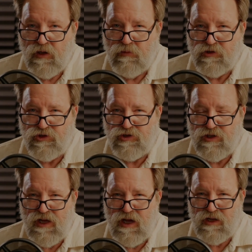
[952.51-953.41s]
But you
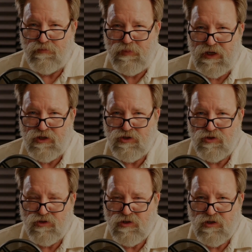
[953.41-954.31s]
see how
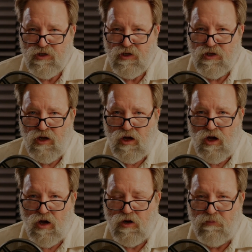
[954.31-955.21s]
pictures
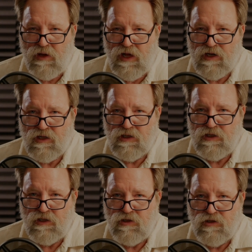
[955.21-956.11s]

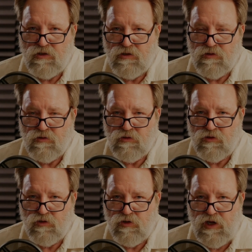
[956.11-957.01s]
automatically
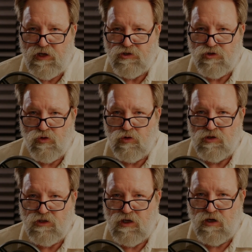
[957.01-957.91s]
create
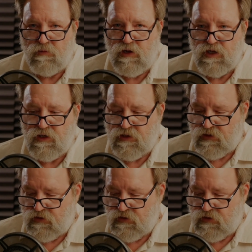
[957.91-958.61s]
stories in our mind?